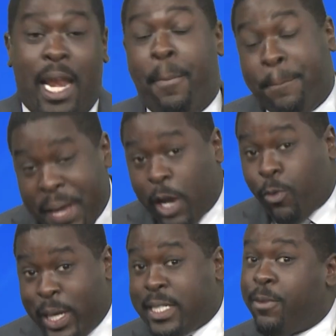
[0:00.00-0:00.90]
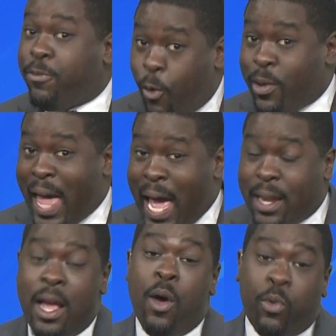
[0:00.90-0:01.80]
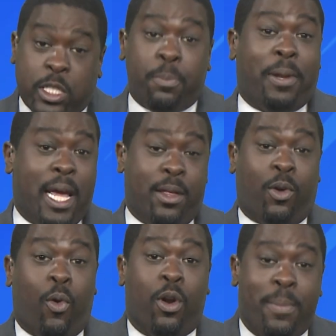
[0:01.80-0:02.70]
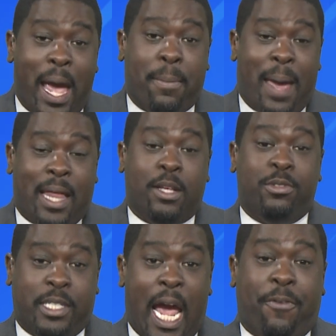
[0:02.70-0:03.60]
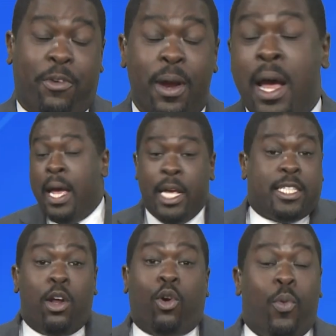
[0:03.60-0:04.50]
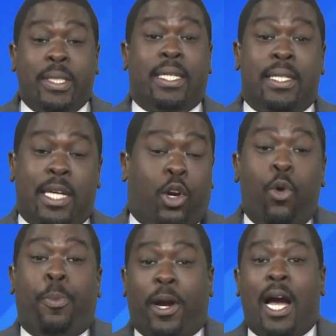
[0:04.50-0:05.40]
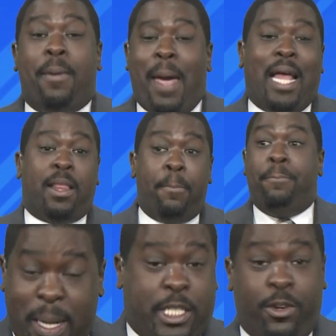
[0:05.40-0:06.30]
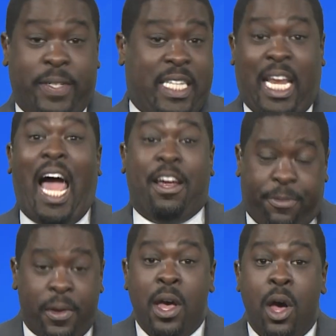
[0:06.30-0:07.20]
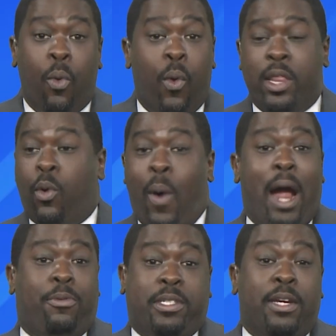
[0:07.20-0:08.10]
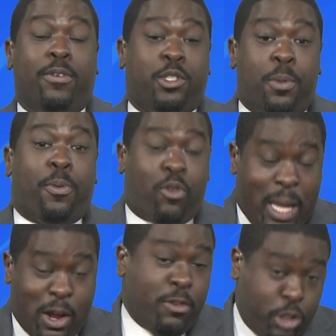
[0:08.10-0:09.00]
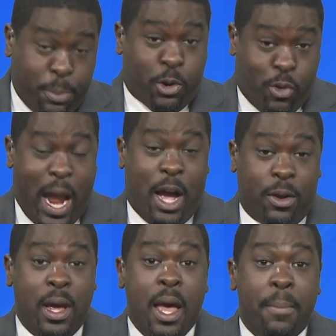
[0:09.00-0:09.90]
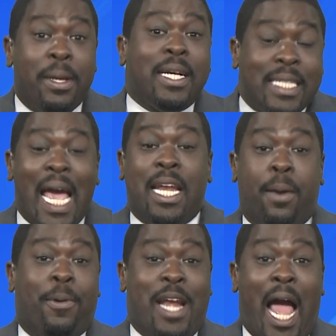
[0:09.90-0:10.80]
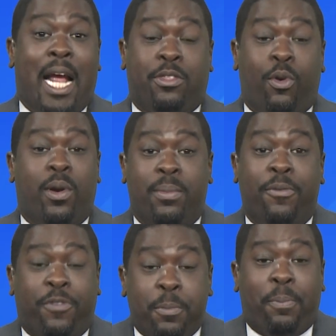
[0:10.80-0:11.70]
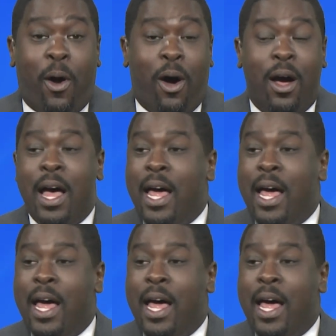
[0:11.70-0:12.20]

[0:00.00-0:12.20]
And a big reason for that was the play of their quarterback, Matthew Stafford. It's no coincidence that Cooper Kupp had the best year of his life, won the wide receiver triple crown because he had number 9 throwing him the football.